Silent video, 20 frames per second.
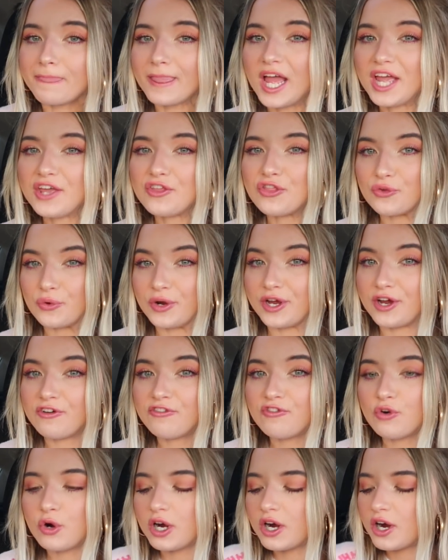like 3 or
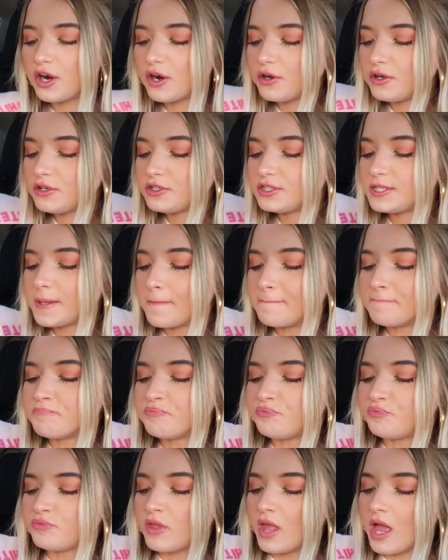4 girls.
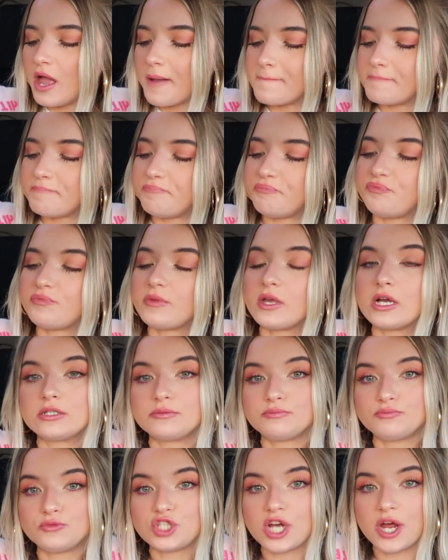
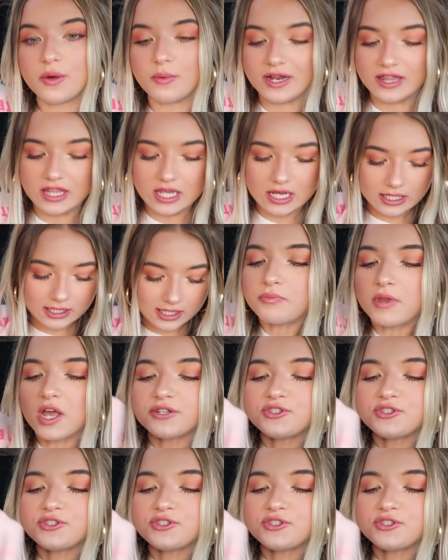Try one of these.